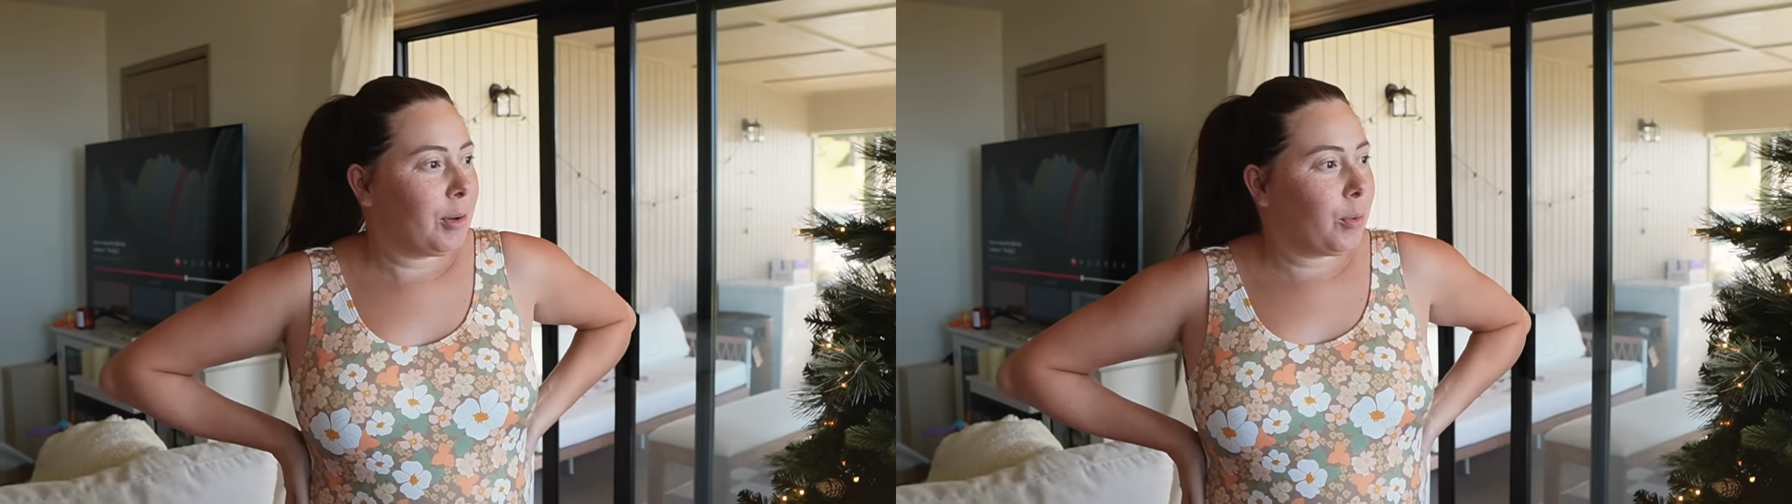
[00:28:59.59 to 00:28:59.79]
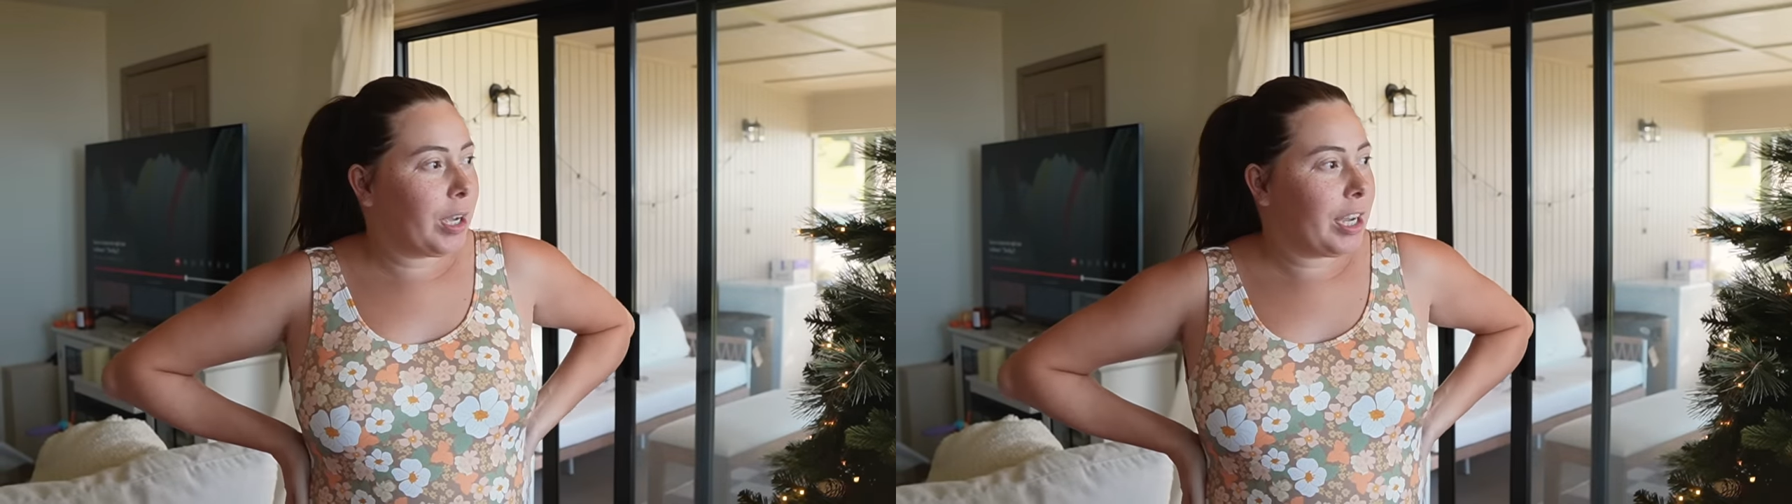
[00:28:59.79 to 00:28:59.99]

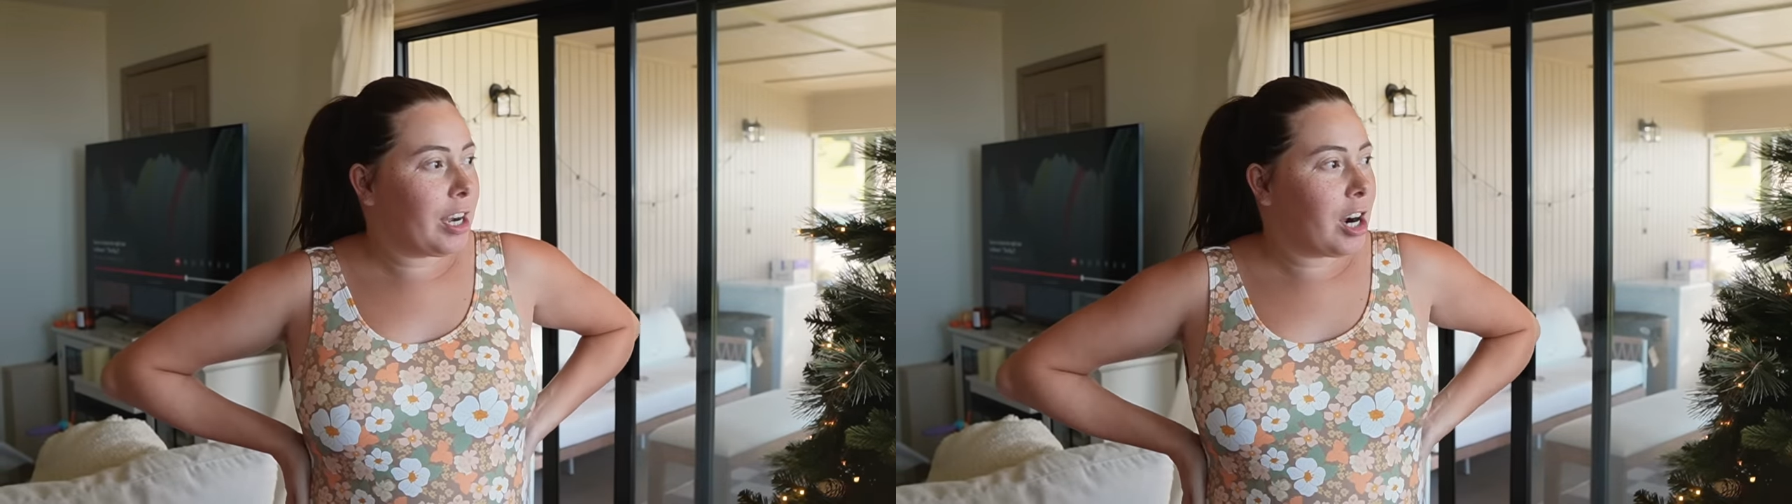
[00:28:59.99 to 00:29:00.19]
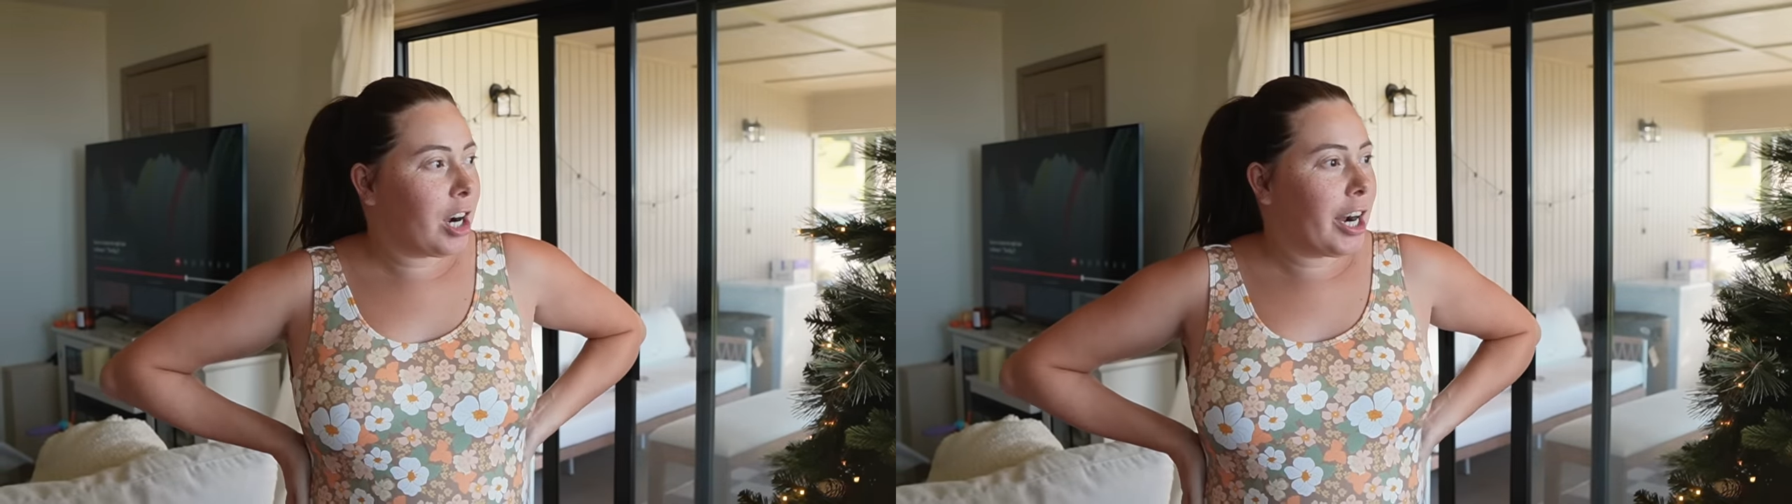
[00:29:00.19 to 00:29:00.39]
We
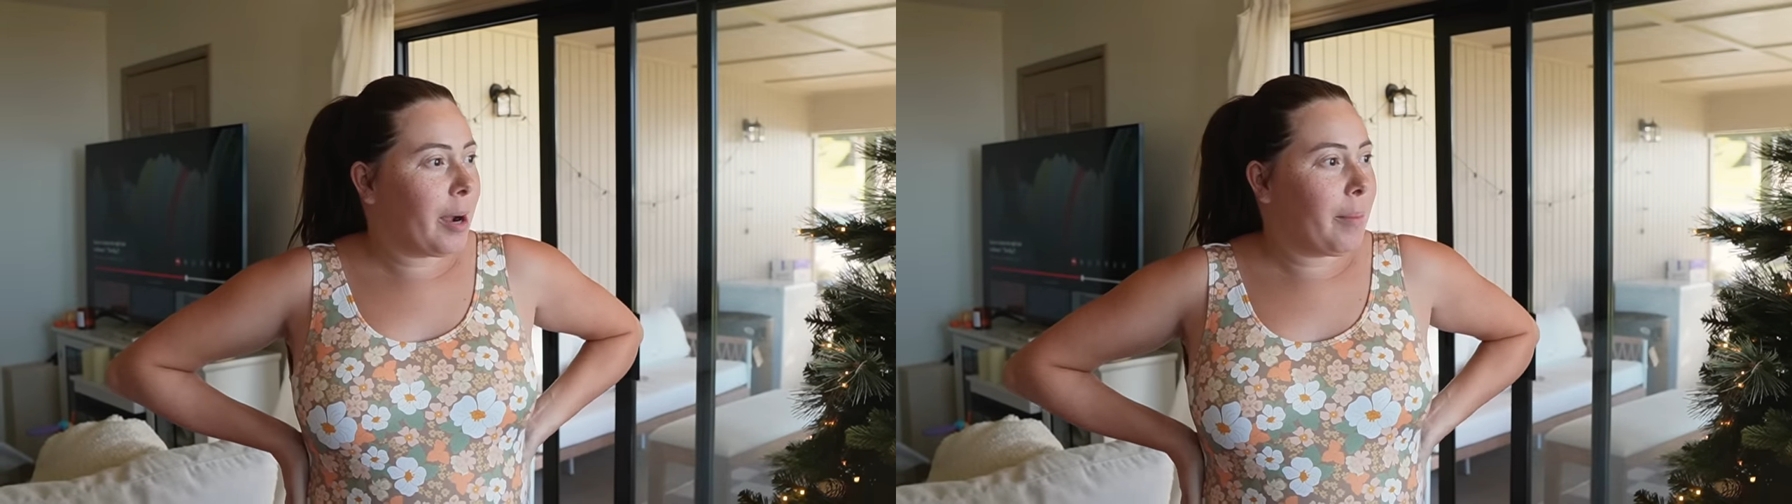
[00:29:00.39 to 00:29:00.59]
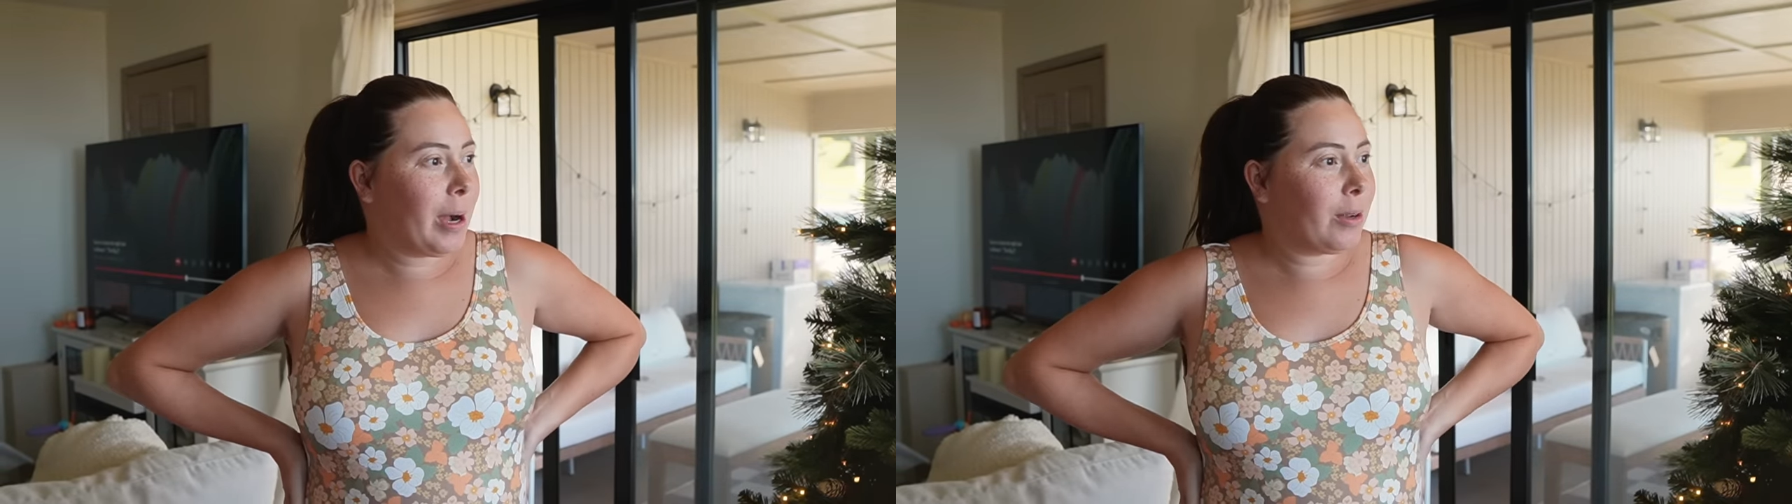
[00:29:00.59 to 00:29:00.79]
are
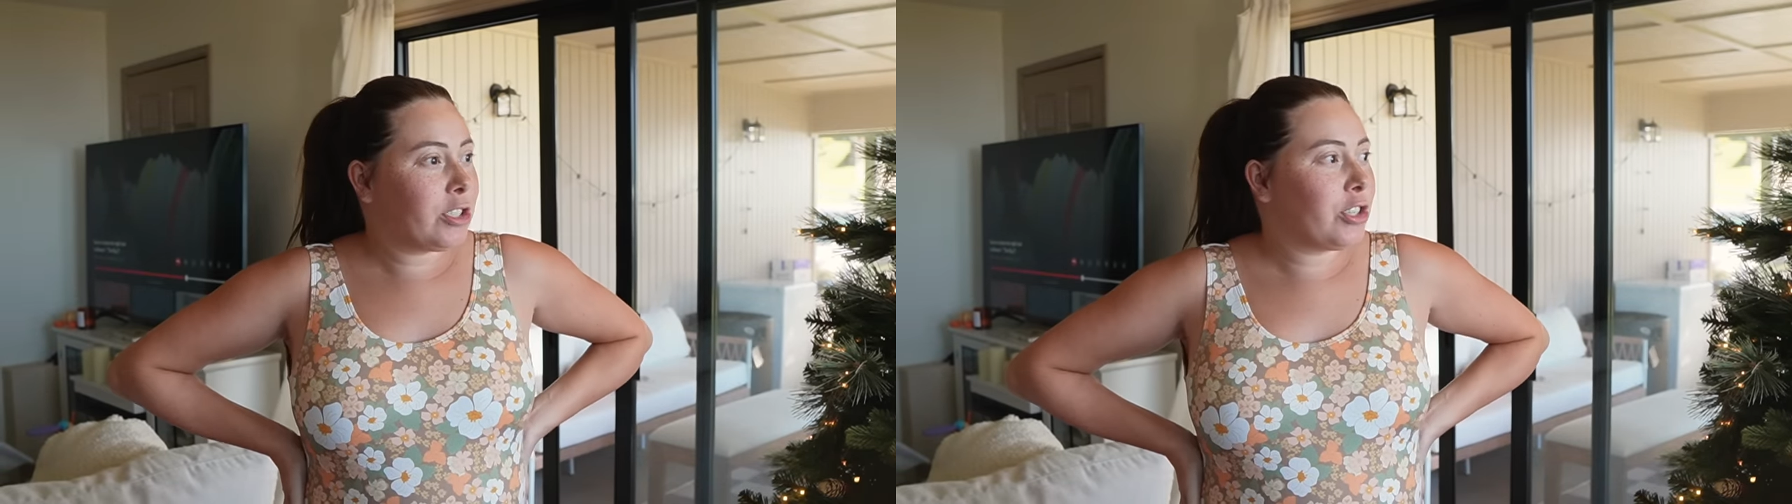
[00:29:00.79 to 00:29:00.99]
about